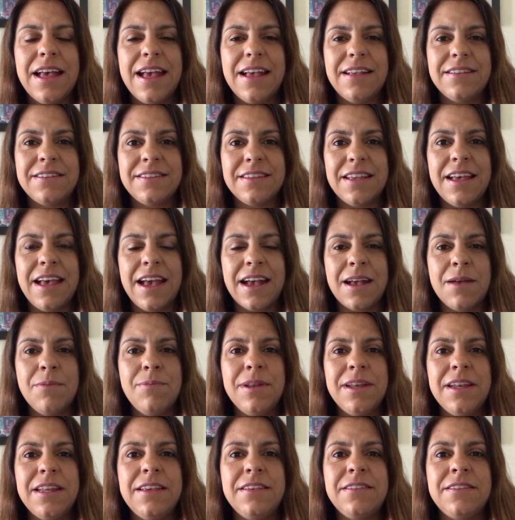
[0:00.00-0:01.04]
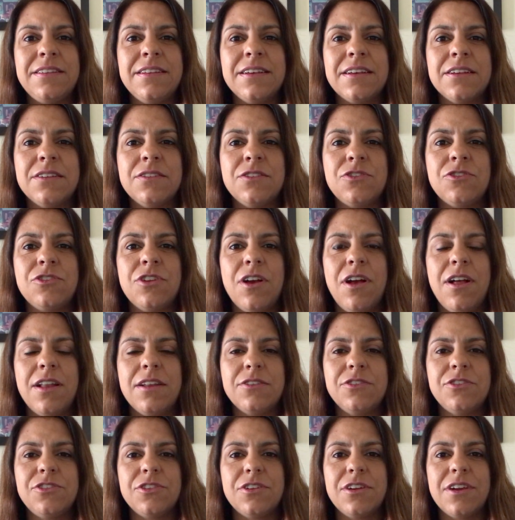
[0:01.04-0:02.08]
as a Kabbalistic
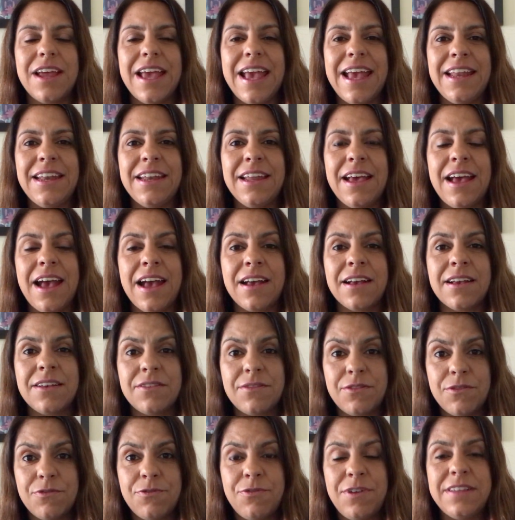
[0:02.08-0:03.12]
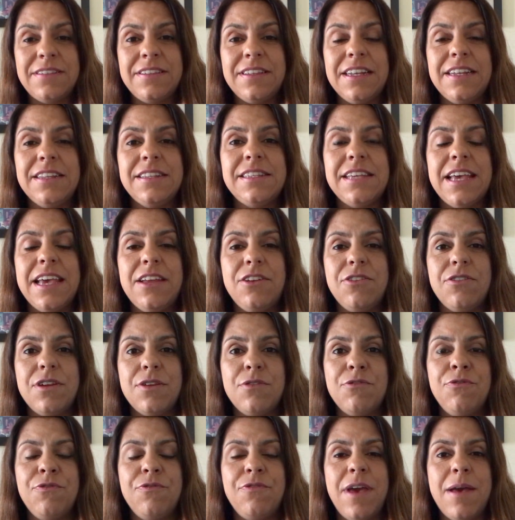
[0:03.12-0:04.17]
astrologer and a facilitator
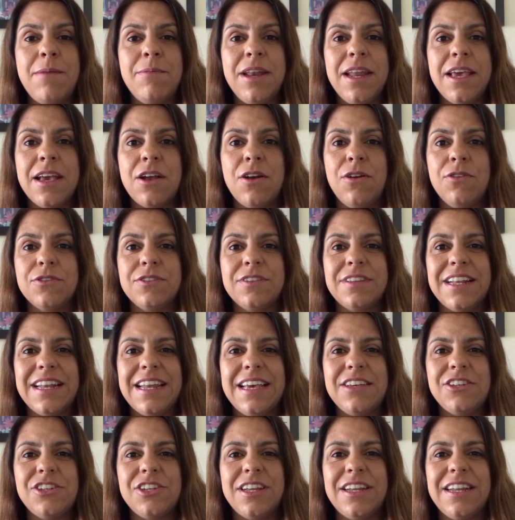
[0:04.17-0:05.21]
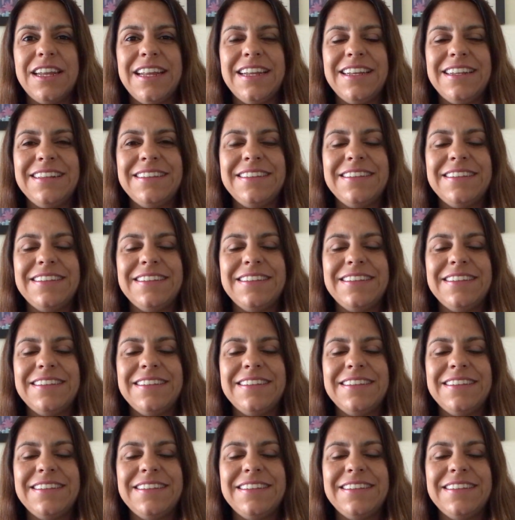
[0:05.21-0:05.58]
in family constellation, and